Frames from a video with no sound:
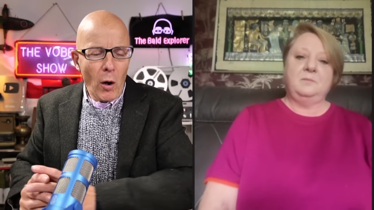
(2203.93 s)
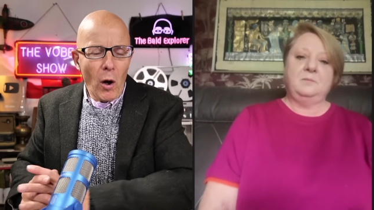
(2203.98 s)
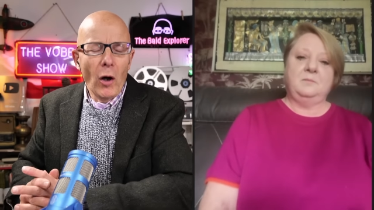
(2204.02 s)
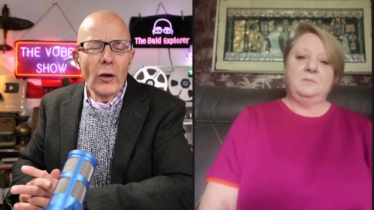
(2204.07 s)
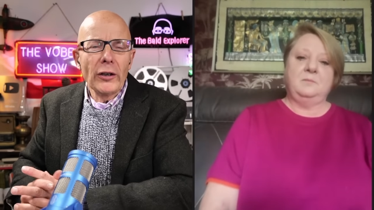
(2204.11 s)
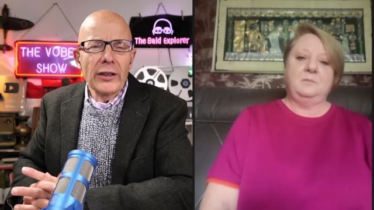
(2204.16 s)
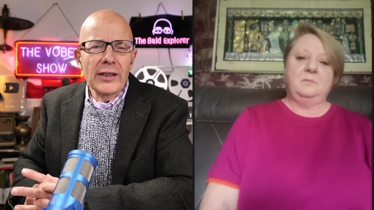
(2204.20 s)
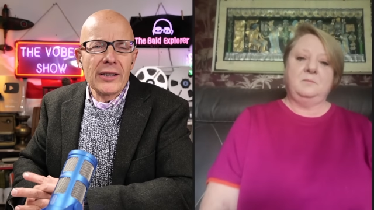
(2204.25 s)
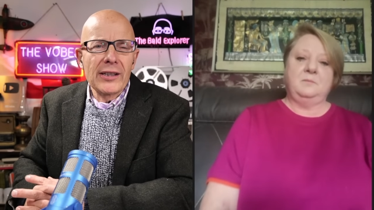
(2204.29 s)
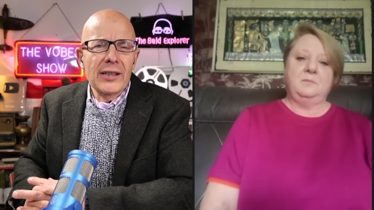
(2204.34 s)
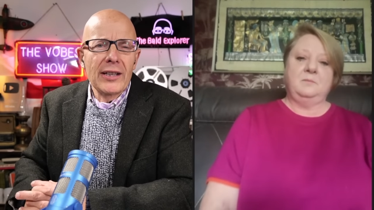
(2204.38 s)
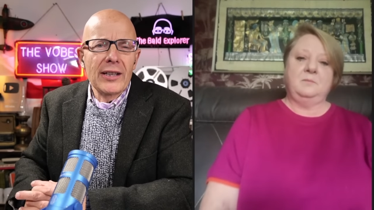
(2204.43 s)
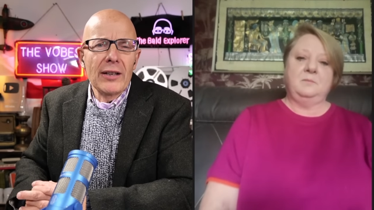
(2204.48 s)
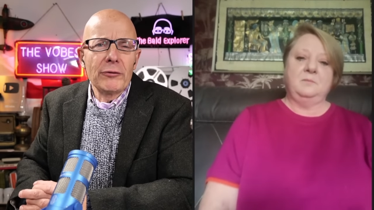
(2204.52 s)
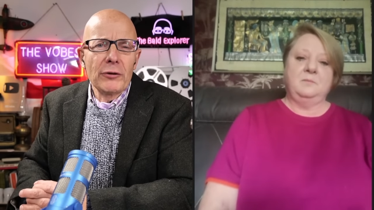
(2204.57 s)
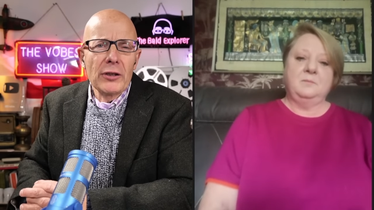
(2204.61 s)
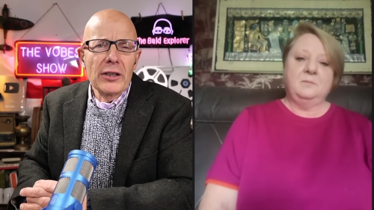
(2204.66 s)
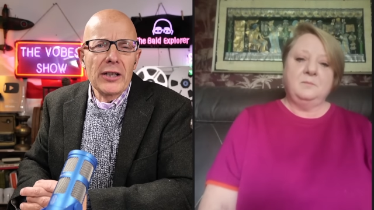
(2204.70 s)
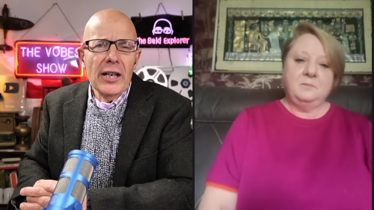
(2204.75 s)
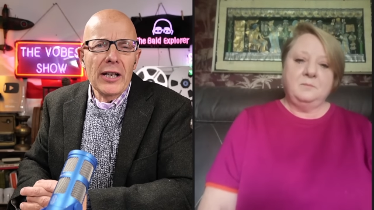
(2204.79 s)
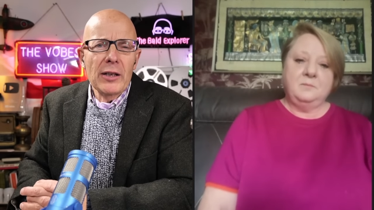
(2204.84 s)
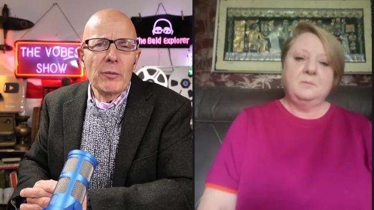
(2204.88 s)
Speaker 1: honest
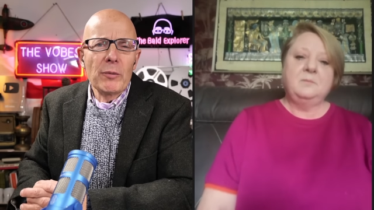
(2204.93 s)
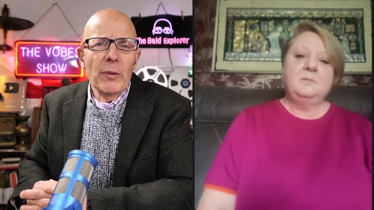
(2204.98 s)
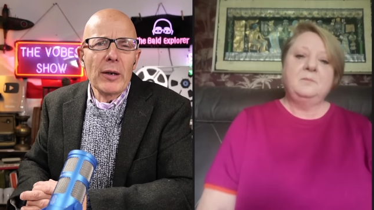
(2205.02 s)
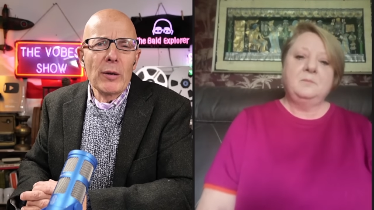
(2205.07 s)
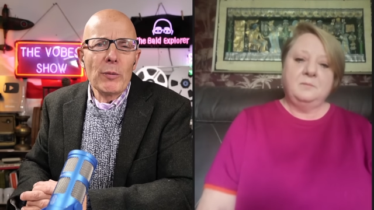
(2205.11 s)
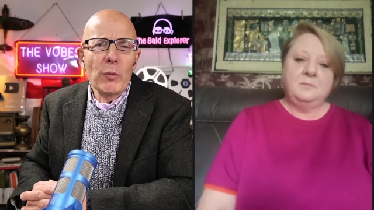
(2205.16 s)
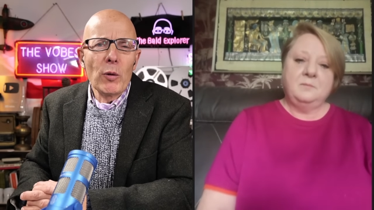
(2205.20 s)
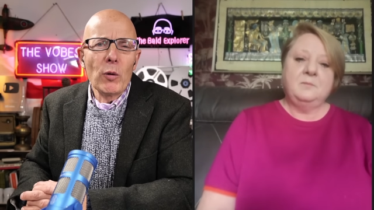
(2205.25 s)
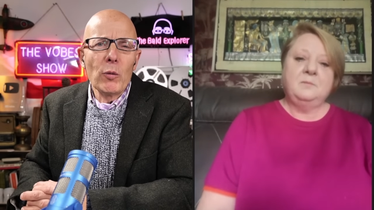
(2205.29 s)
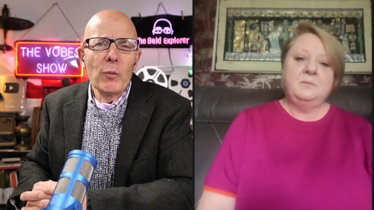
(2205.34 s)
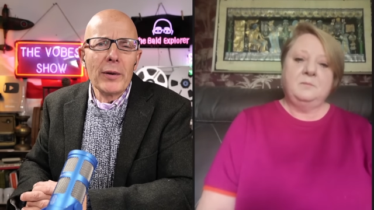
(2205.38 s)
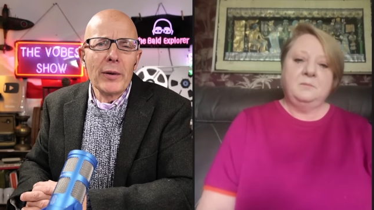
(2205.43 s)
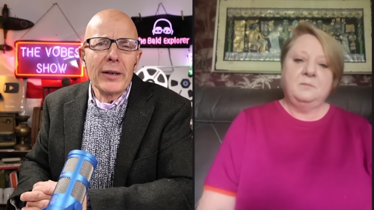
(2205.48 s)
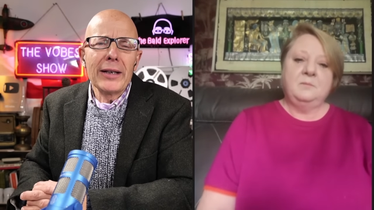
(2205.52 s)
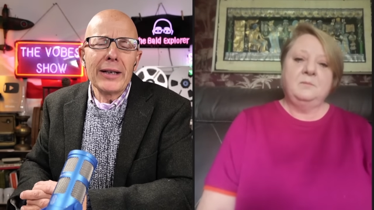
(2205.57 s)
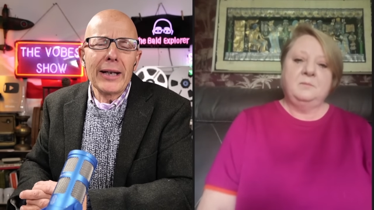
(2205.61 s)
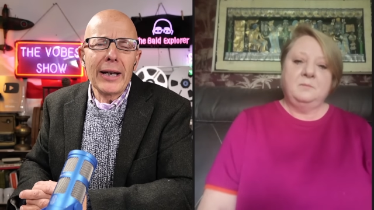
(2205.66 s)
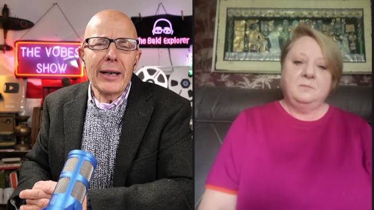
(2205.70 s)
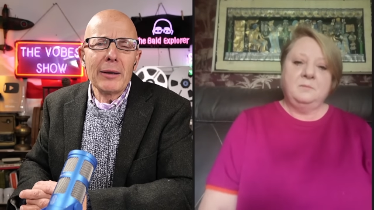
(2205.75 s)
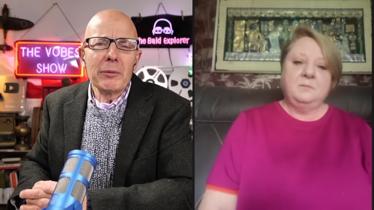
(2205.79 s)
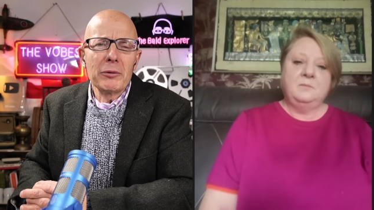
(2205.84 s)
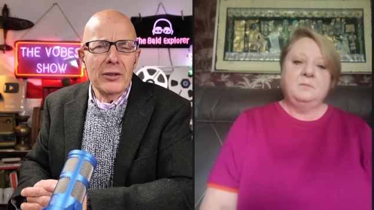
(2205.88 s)
everyday people
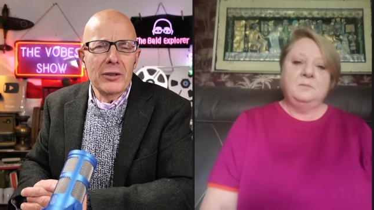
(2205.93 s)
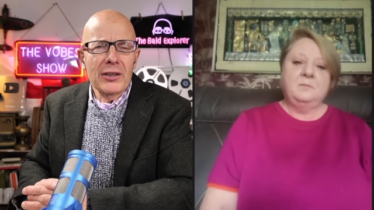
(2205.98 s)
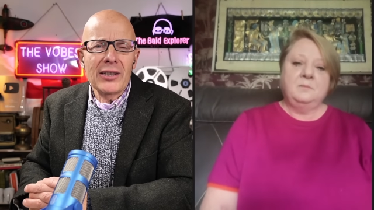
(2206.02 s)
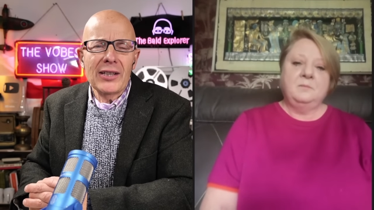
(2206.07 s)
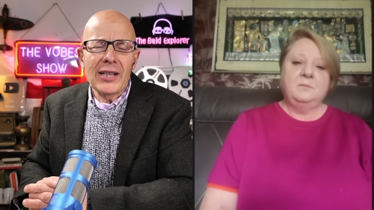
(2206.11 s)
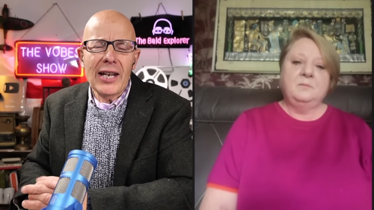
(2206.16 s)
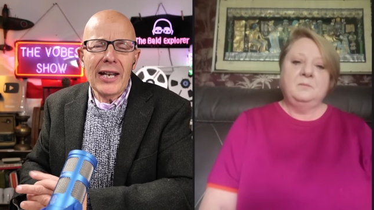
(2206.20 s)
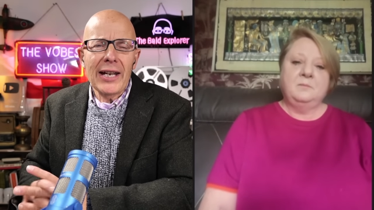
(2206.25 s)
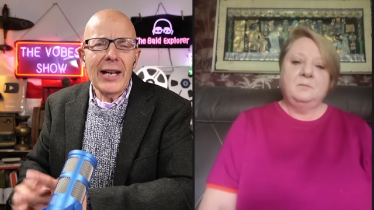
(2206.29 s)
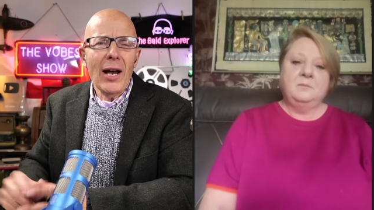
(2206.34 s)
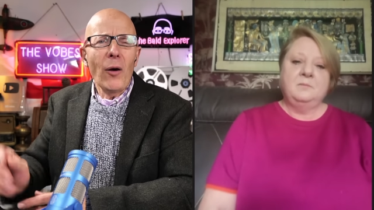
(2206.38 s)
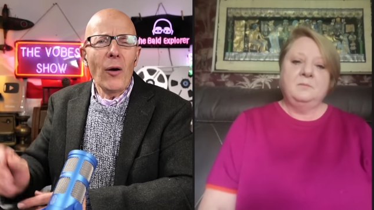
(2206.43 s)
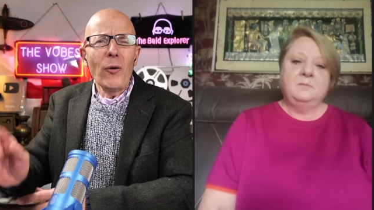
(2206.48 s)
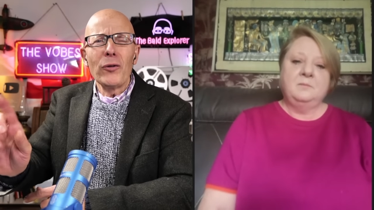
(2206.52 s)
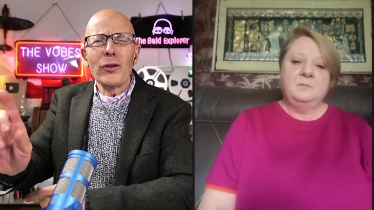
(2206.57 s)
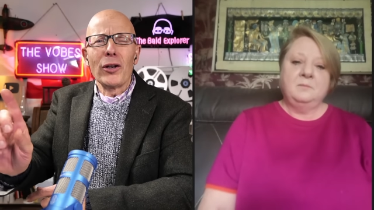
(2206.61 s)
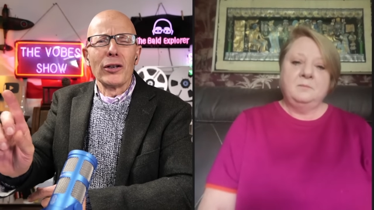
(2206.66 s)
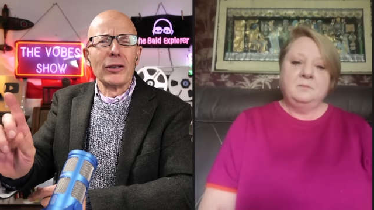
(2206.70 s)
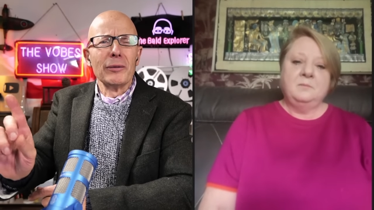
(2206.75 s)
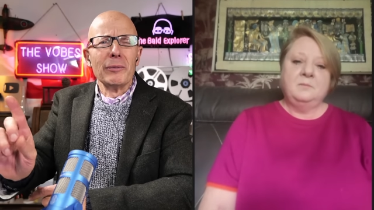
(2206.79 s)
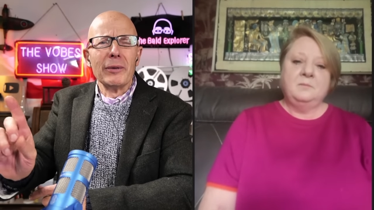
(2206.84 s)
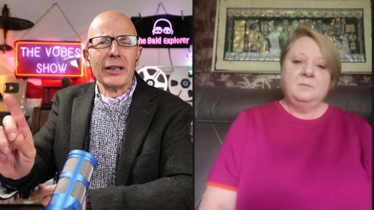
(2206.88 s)
being able to say,
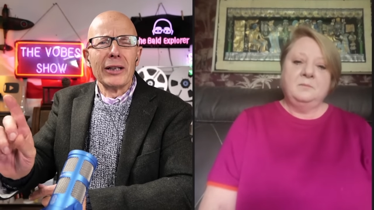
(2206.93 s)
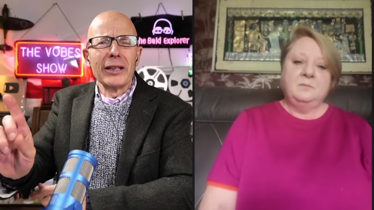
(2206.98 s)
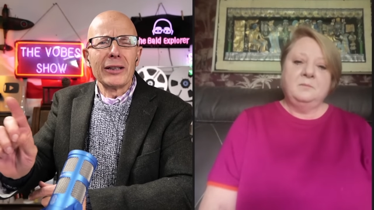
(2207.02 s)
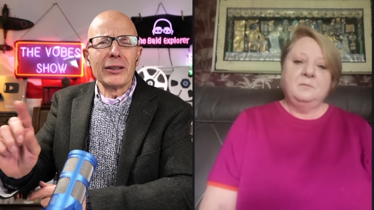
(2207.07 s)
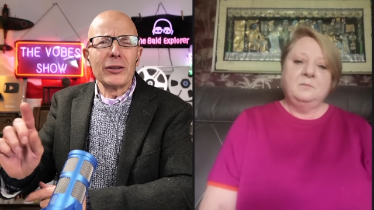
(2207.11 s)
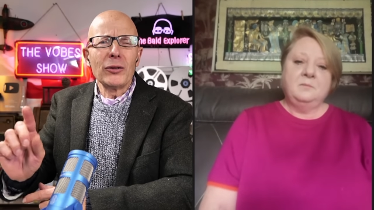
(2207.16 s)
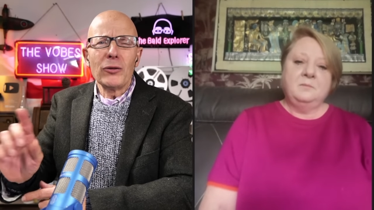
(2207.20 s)
"Hold on a minute,